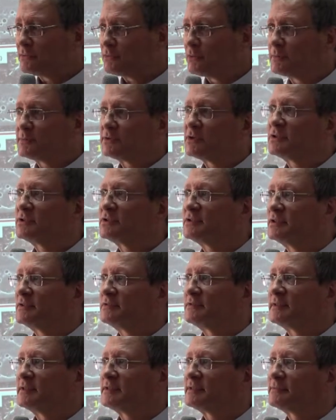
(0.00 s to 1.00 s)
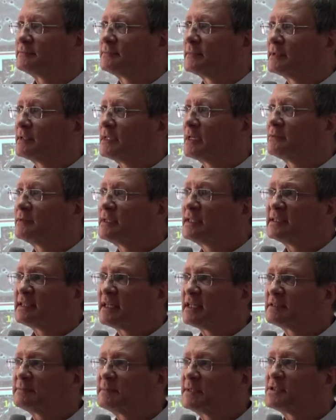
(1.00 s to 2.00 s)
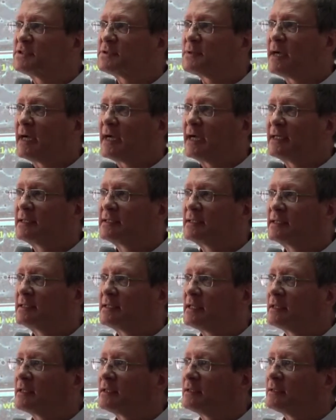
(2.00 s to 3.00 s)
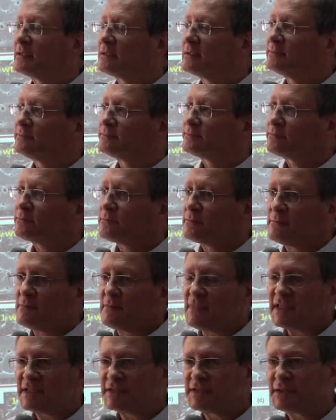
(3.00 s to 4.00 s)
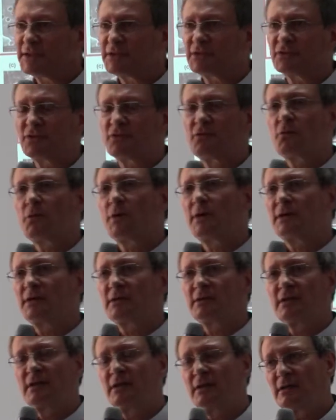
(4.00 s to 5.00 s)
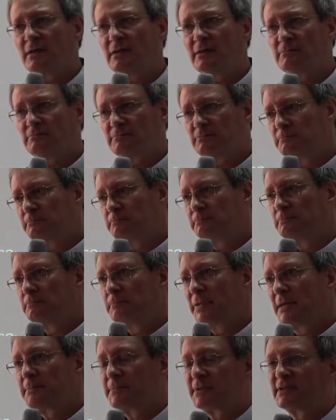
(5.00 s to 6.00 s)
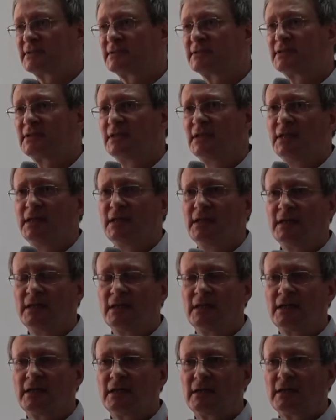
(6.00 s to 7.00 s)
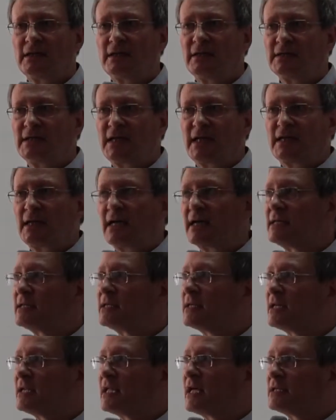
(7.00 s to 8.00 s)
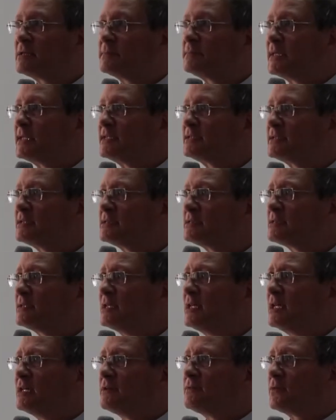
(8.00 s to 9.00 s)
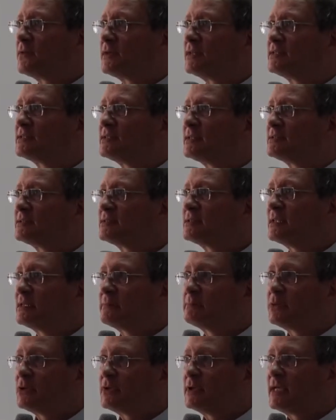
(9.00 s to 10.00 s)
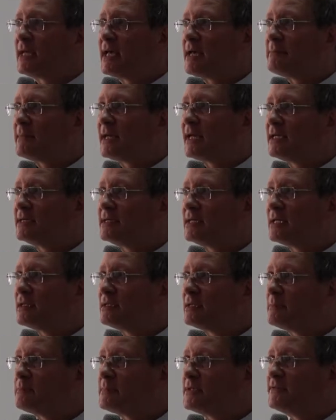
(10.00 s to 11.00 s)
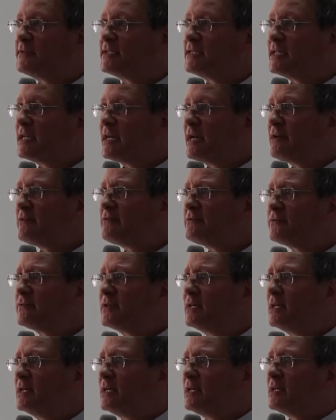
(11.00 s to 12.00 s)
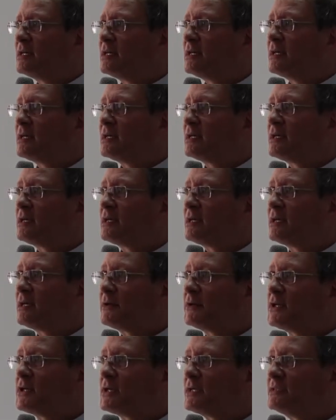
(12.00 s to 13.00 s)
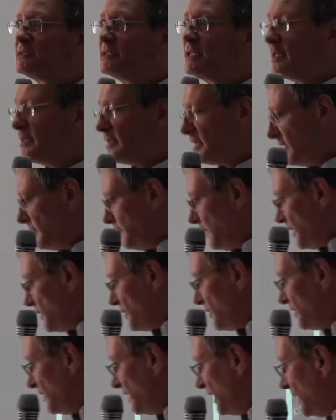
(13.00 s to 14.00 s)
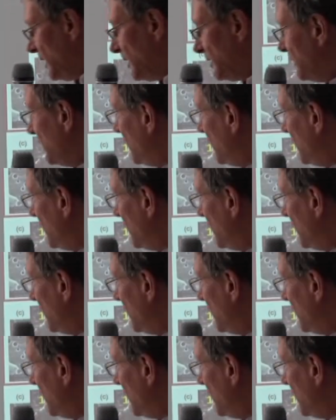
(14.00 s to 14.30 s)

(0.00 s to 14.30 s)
groups on the surface. Now, this has been tried in a series of papers done in other places. For instance, polyamide and PVDF. You can see in these pictures here